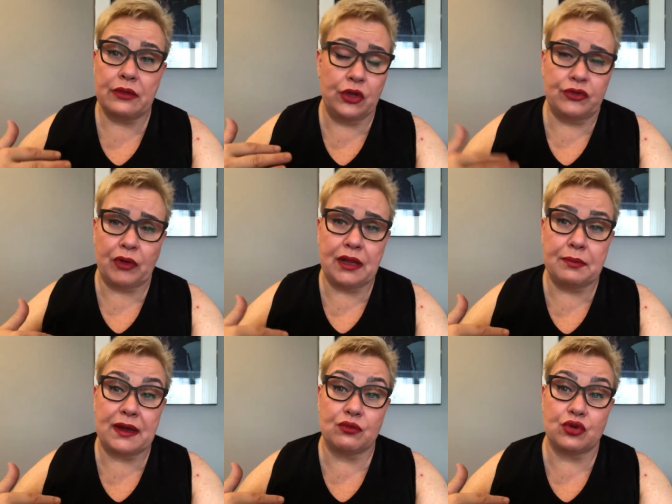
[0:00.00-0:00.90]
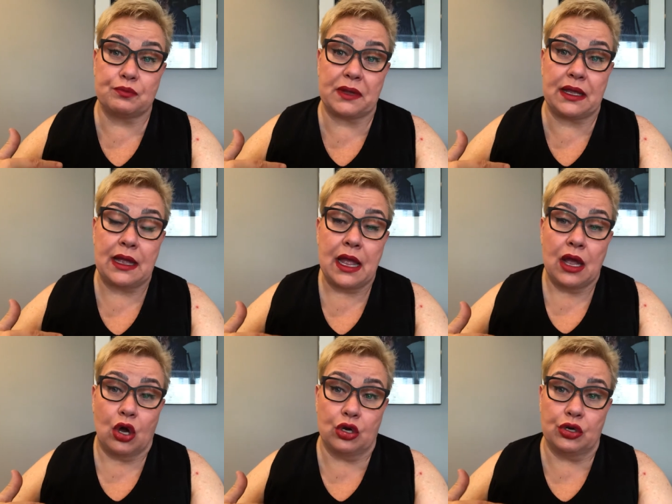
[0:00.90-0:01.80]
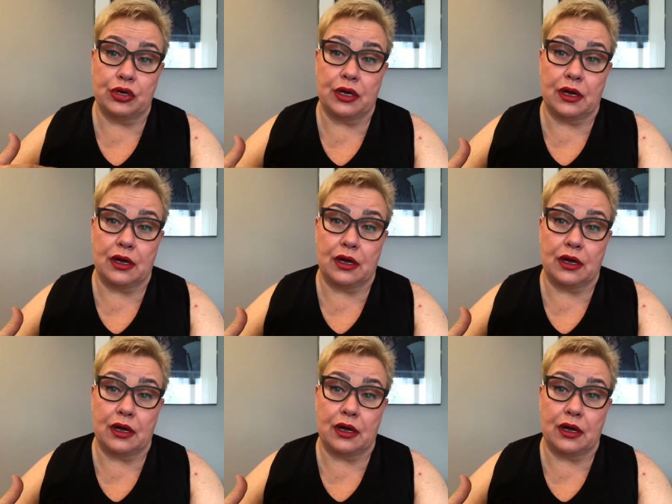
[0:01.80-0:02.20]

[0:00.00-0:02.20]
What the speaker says: the treatment would be on